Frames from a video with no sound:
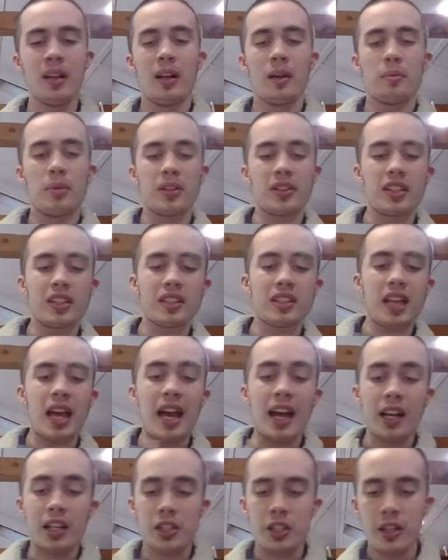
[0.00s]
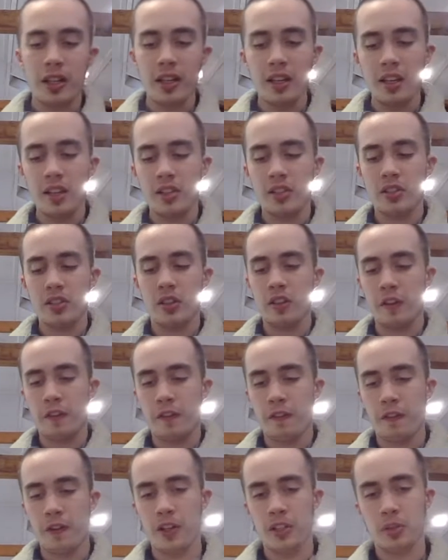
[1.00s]
but this actually is the
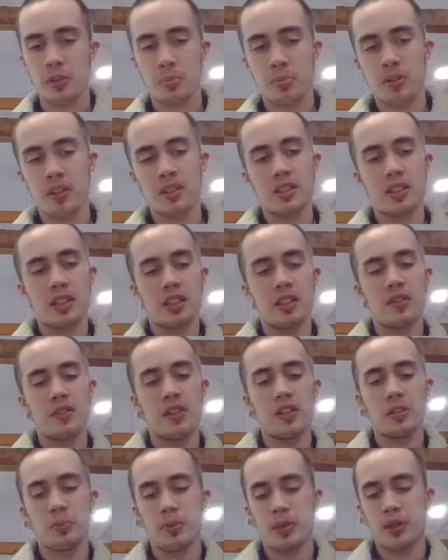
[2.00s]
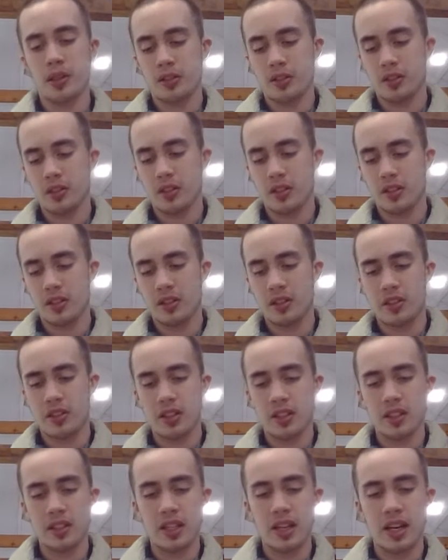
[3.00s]
first printing of this book. So this is
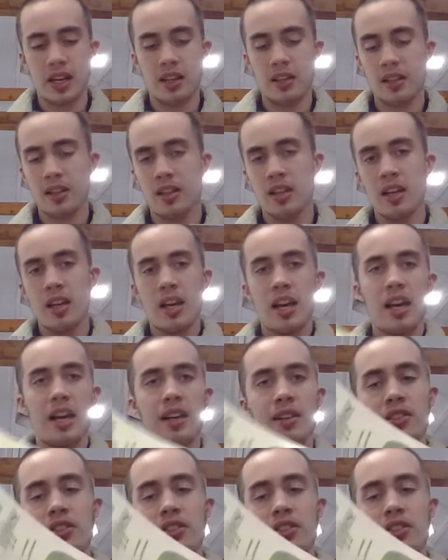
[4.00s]
exactly, has